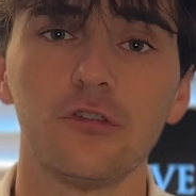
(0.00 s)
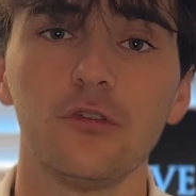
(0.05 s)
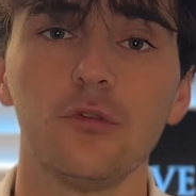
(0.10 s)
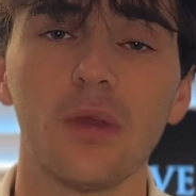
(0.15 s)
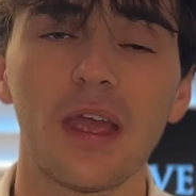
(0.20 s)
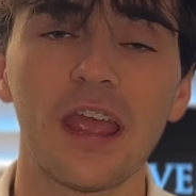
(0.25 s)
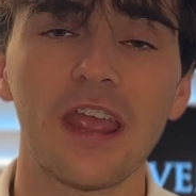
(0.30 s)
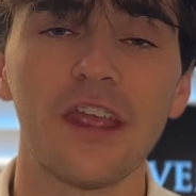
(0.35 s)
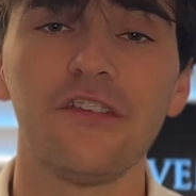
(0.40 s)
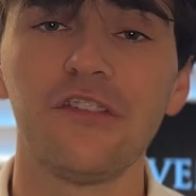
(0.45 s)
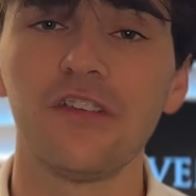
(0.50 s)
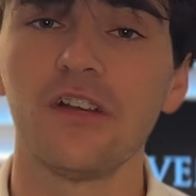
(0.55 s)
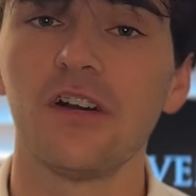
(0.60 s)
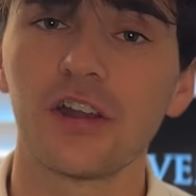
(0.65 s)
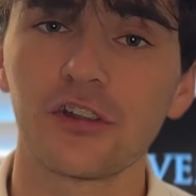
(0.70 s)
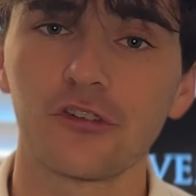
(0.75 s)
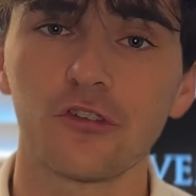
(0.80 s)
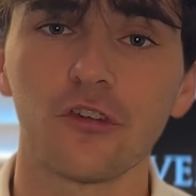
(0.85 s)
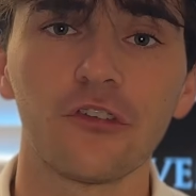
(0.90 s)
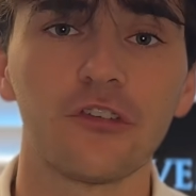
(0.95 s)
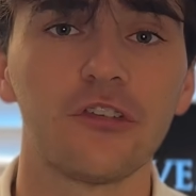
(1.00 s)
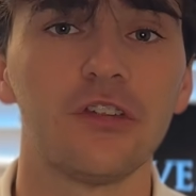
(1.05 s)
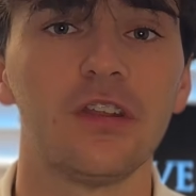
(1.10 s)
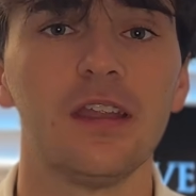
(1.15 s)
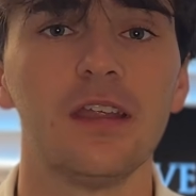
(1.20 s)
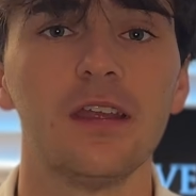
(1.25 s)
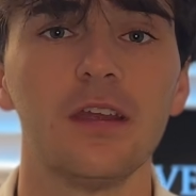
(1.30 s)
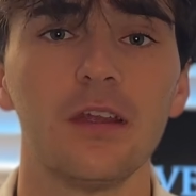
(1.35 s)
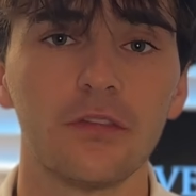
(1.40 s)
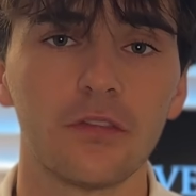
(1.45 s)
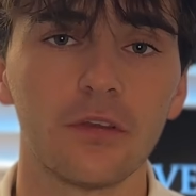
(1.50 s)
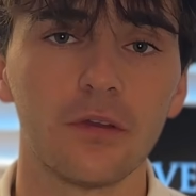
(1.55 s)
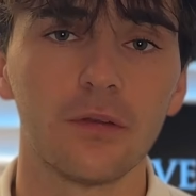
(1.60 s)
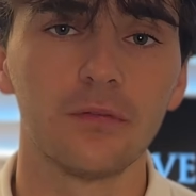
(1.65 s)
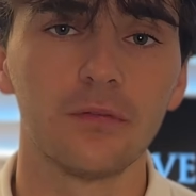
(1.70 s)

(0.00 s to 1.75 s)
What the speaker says: to AC electricity to